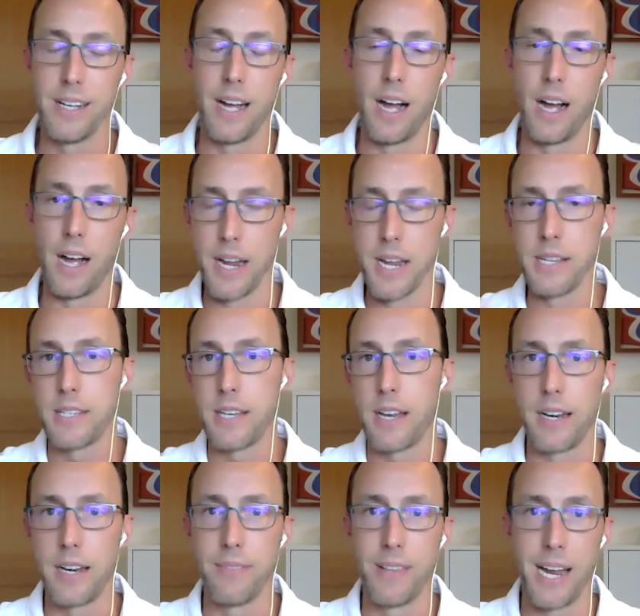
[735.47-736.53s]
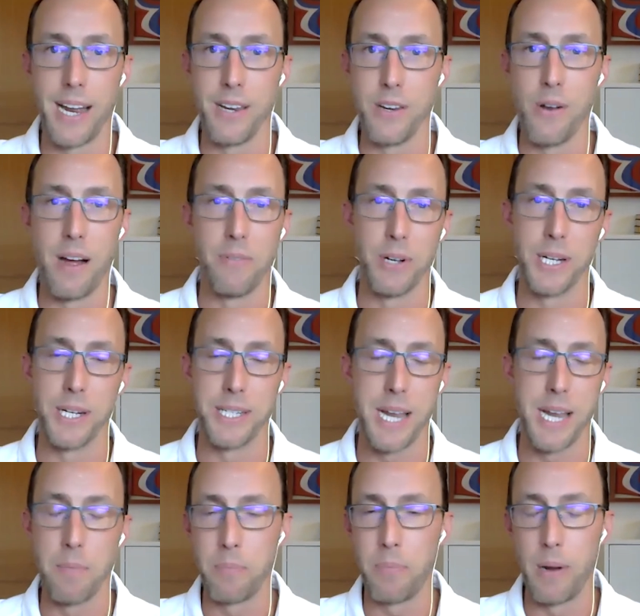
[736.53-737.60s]
Inside of that, you have
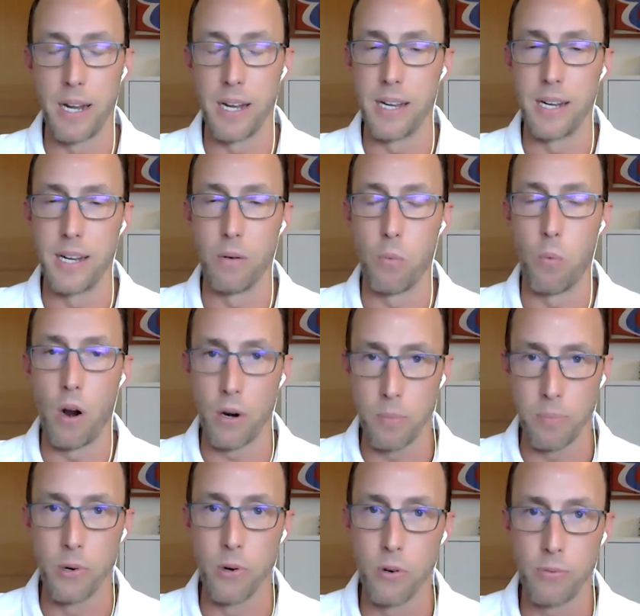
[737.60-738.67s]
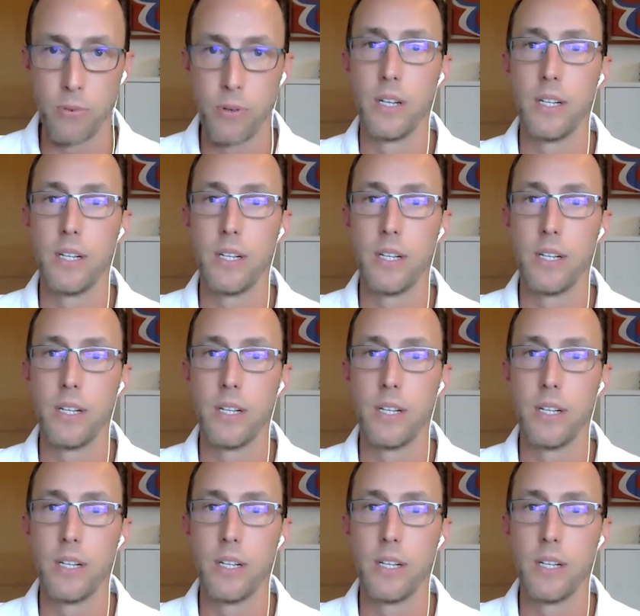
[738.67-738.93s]
a waterproof,